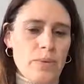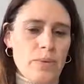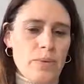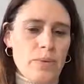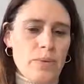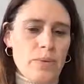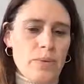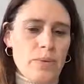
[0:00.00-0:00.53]

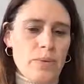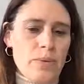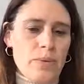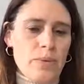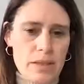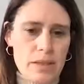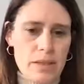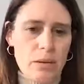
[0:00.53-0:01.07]

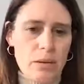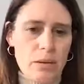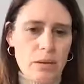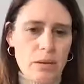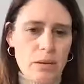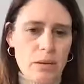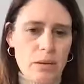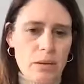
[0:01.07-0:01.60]
30
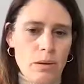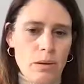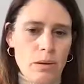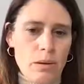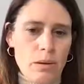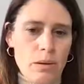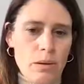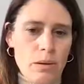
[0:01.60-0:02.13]
months of
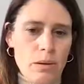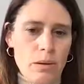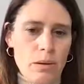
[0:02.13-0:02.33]
treatment.